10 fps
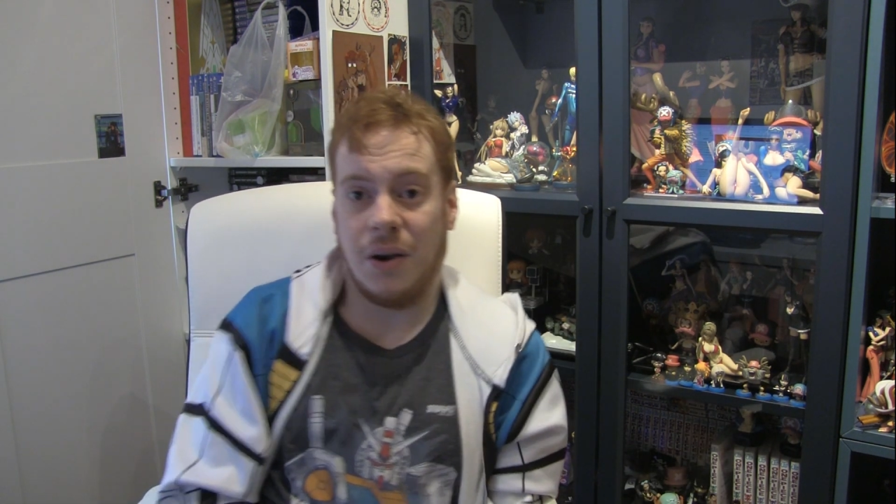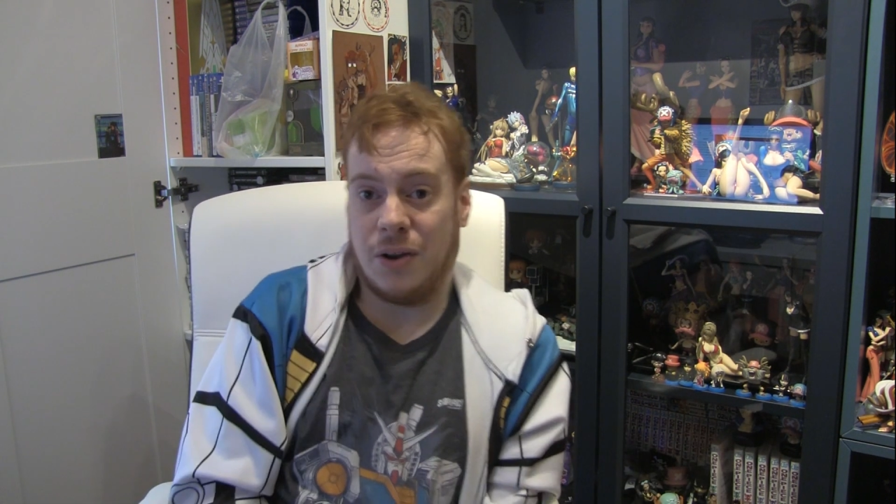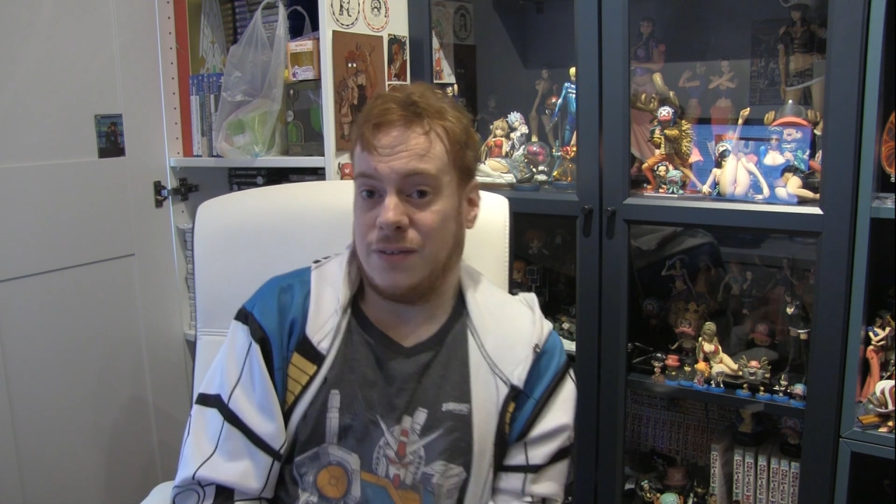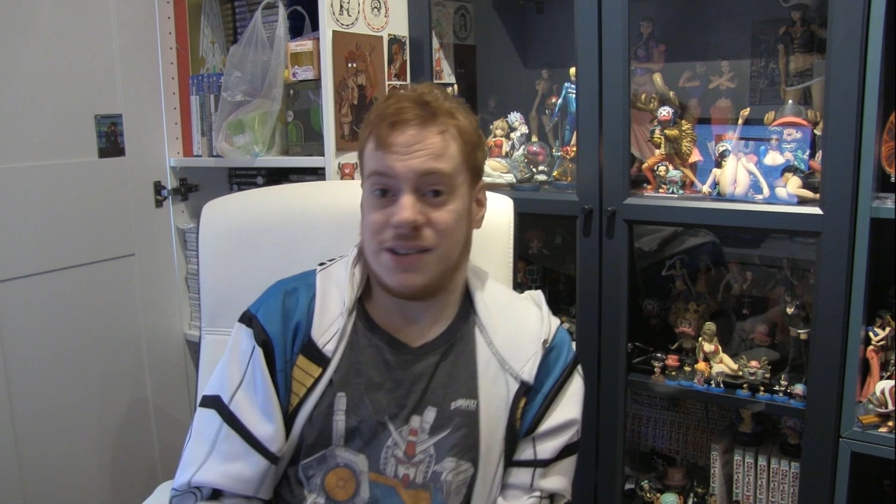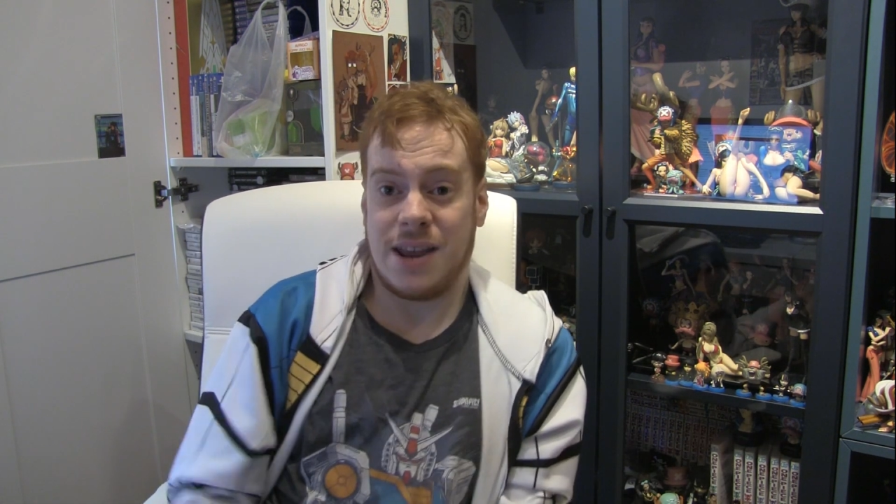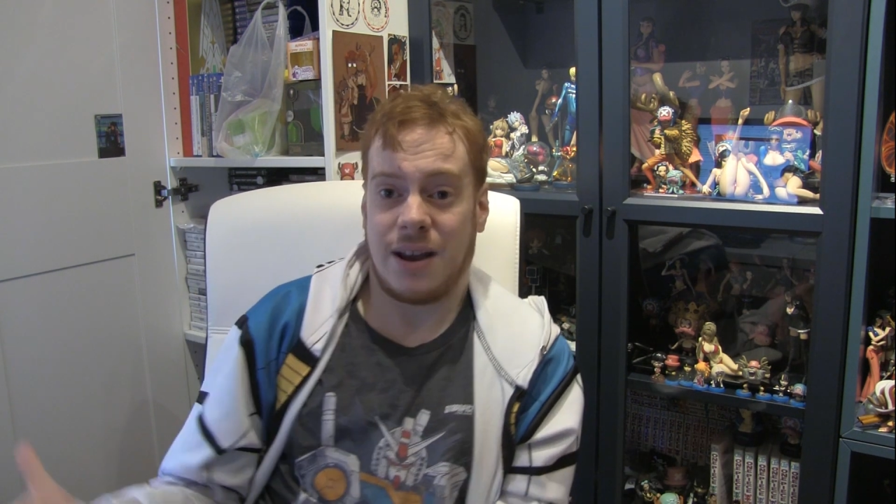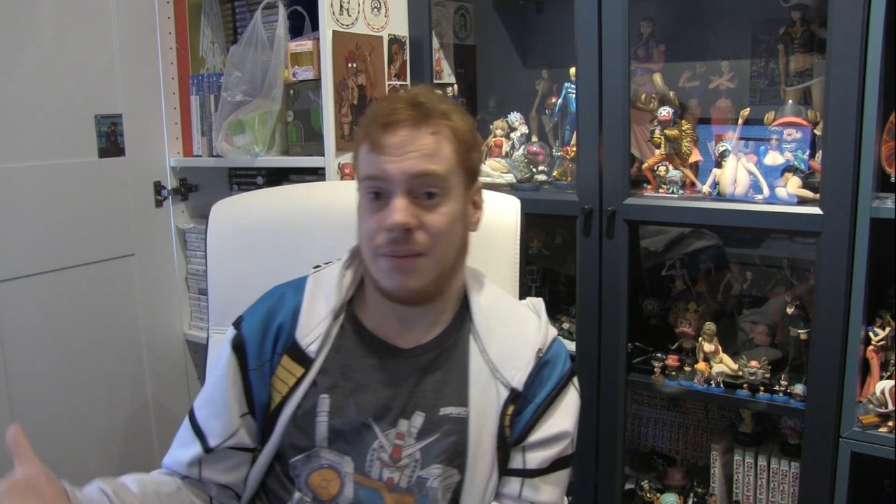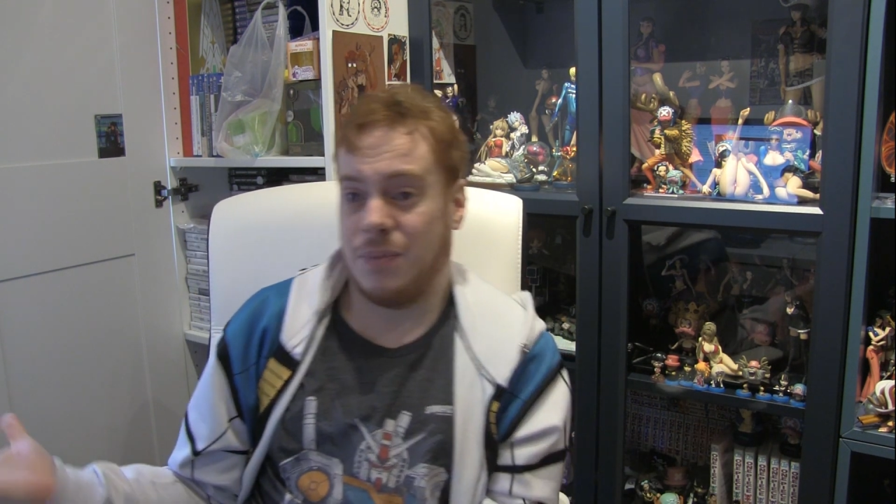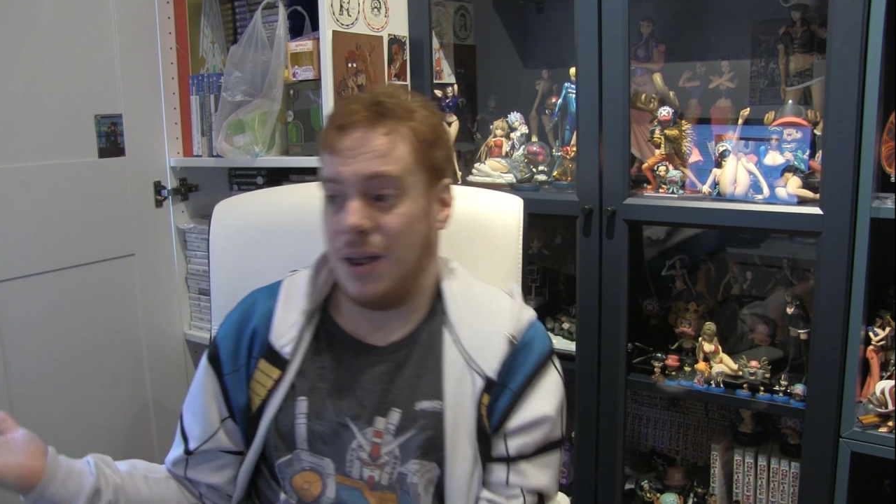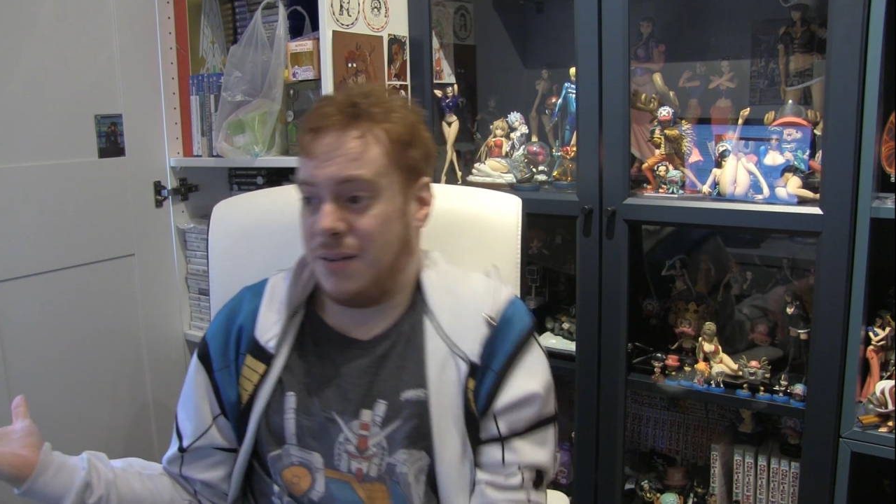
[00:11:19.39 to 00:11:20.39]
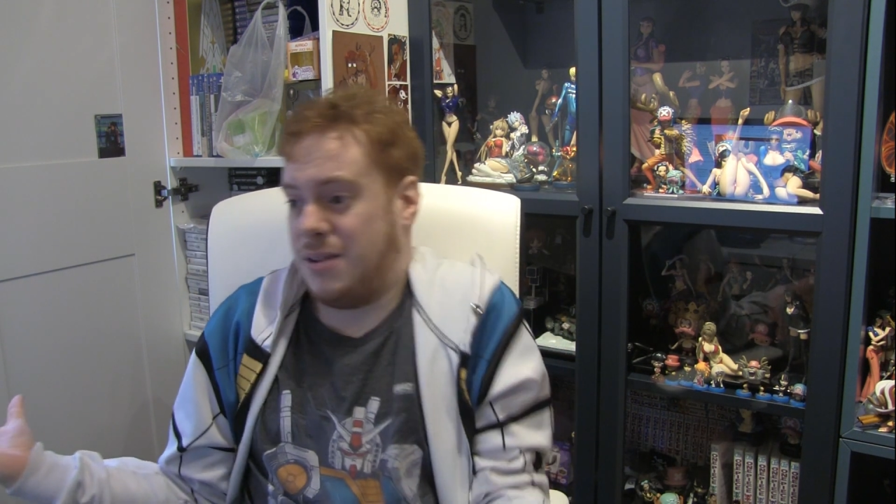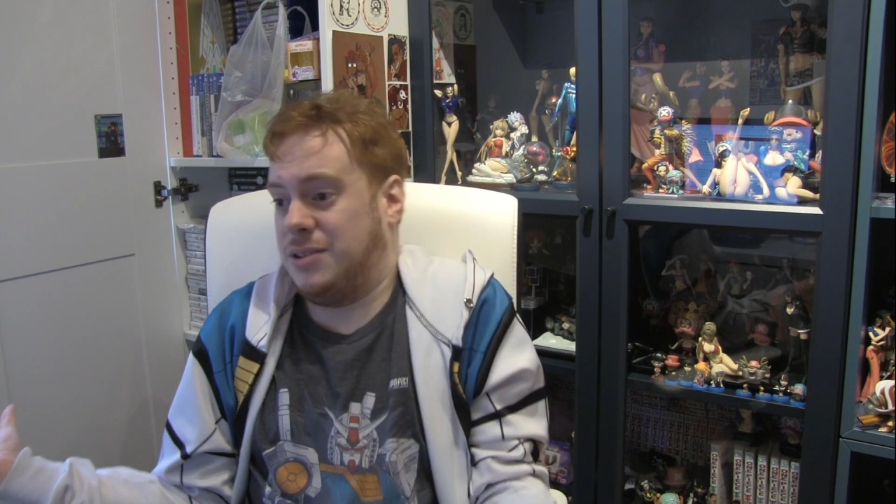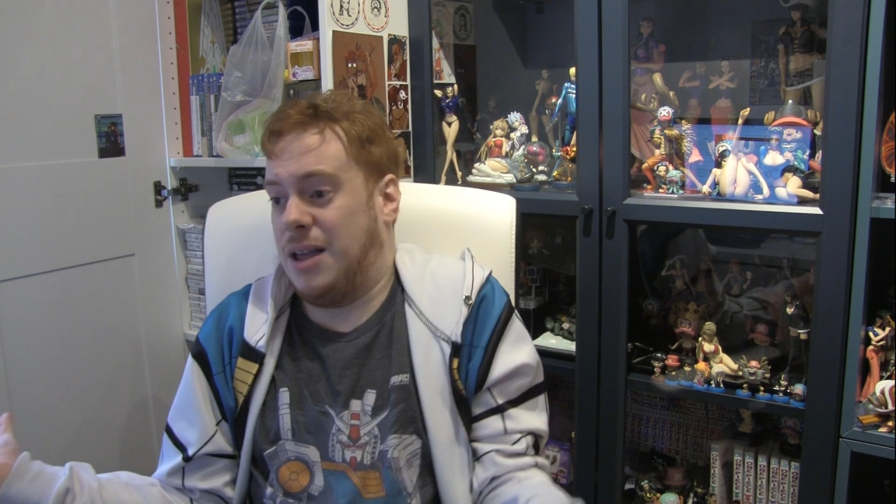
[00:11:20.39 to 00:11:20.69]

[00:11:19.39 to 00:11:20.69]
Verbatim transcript: Enough said. I, I,